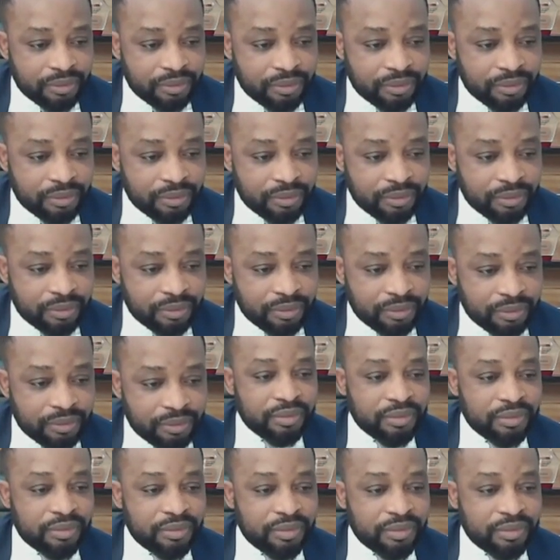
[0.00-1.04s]

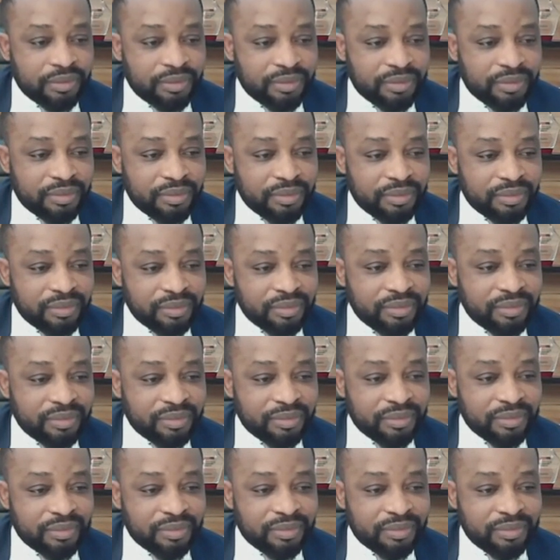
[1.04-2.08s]

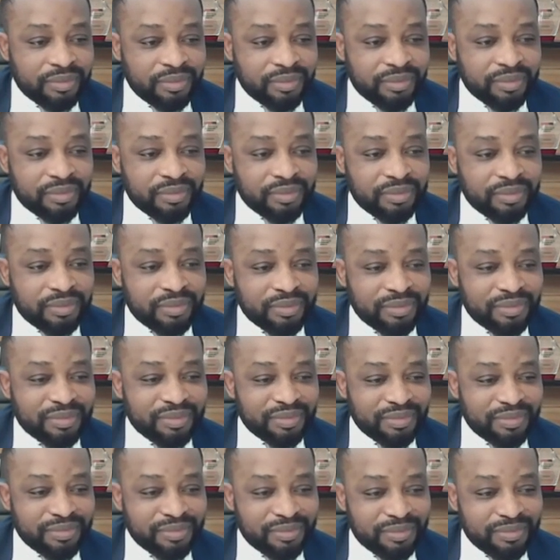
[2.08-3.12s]

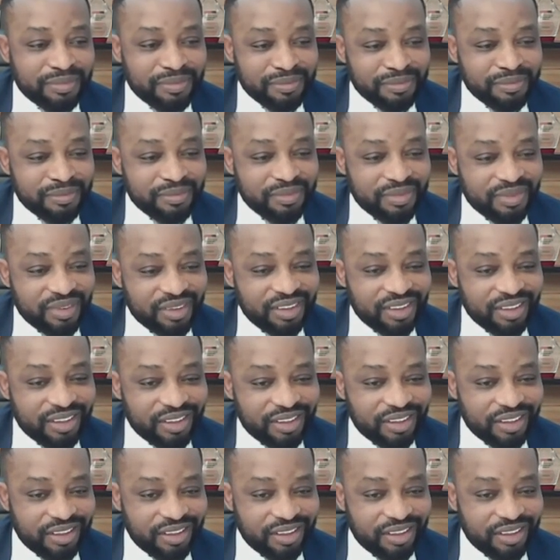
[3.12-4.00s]
The person shown says nothing.